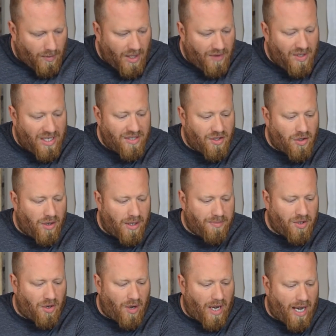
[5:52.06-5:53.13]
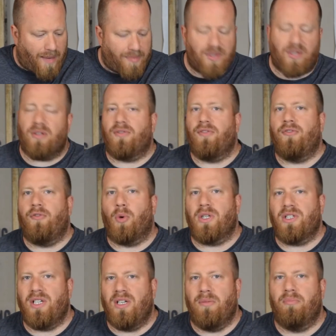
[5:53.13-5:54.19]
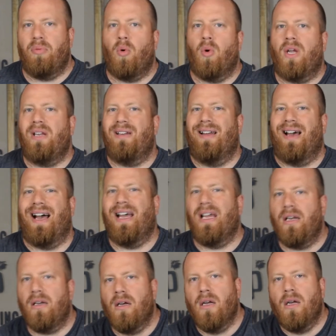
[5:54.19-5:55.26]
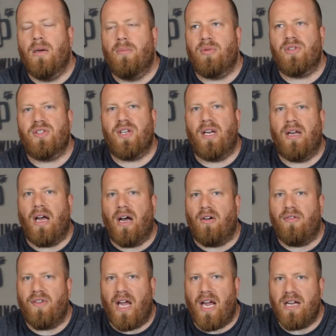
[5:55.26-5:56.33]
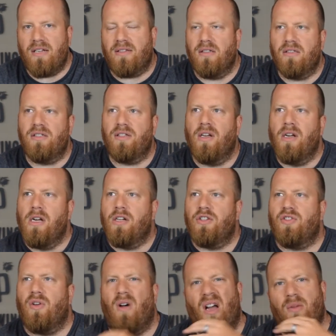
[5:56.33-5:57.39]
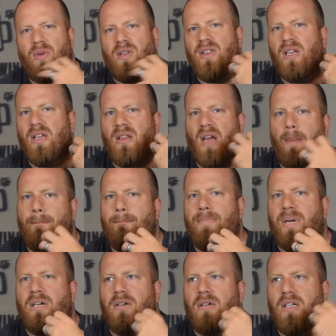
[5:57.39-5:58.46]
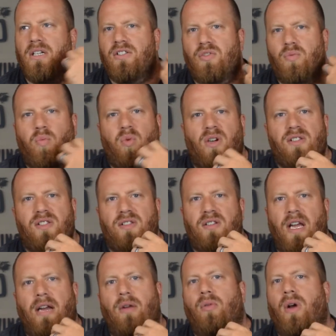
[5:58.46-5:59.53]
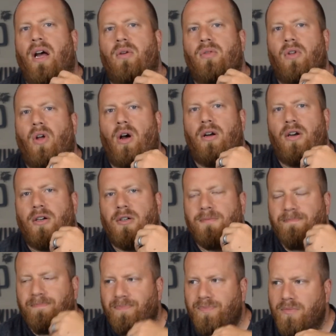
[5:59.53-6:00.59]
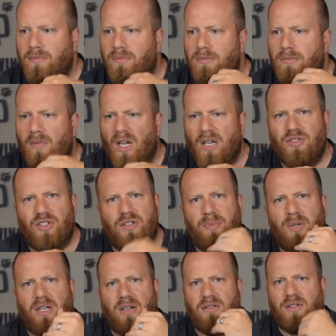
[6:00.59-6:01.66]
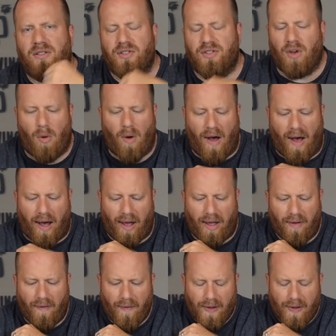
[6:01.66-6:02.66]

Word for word: These Calypso hops are fourteen point nine percent alpha acids, so I would think that bitterness would stay around longer just because it's so high.